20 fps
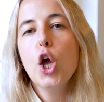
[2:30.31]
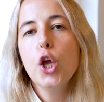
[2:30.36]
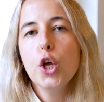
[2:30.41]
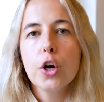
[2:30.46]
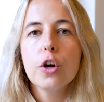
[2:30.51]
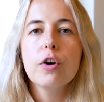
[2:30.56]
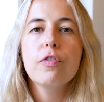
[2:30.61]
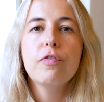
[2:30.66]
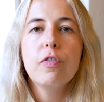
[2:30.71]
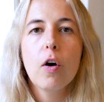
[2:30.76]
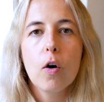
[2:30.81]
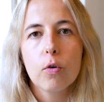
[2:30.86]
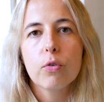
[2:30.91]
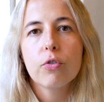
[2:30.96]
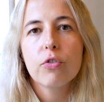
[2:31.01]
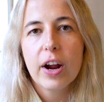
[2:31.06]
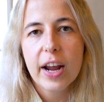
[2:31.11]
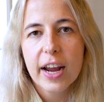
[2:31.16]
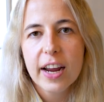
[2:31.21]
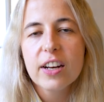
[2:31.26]
Your
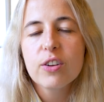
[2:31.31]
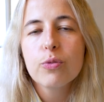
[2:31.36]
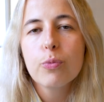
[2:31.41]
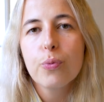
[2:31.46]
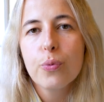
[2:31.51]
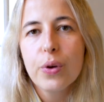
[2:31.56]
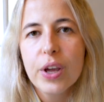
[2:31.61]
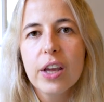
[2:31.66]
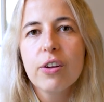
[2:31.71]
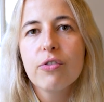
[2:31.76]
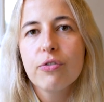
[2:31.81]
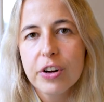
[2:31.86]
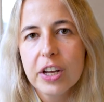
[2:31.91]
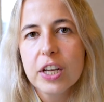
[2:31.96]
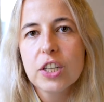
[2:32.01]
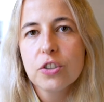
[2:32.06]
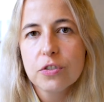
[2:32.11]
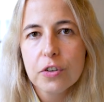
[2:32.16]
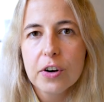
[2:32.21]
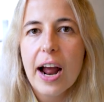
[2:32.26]
phone, right? We
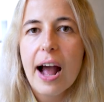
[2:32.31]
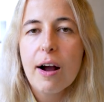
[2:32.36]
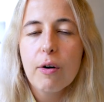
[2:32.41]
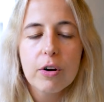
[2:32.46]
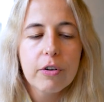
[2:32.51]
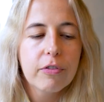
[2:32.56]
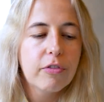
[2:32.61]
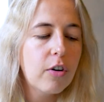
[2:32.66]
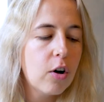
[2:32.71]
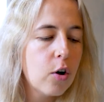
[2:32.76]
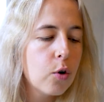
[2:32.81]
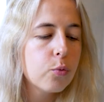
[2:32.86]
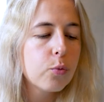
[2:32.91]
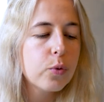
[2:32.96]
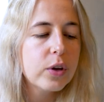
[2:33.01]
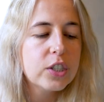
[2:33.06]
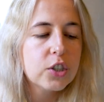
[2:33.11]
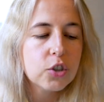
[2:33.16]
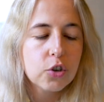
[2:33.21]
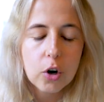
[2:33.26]
reach for our
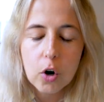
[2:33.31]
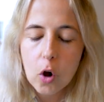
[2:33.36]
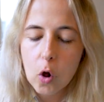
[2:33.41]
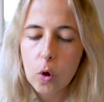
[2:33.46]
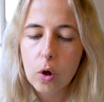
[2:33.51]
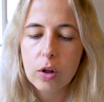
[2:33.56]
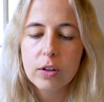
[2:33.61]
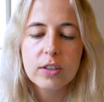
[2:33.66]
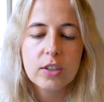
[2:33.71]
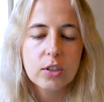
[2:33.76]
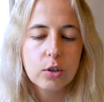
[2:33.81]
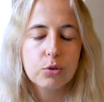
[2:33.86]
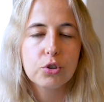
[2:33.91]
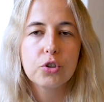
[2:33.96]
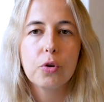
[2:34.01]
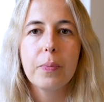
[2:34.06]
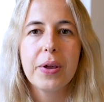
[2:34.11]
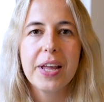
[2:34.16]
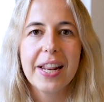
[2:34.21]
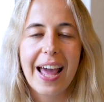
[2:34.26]
phone, we scroll on
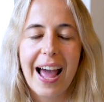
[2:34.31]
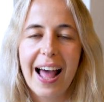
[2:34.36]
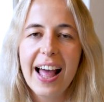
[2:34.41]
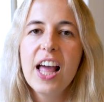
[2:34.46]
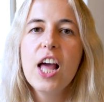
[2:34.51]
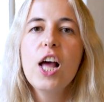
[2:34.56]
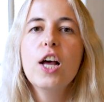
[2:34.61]
social media.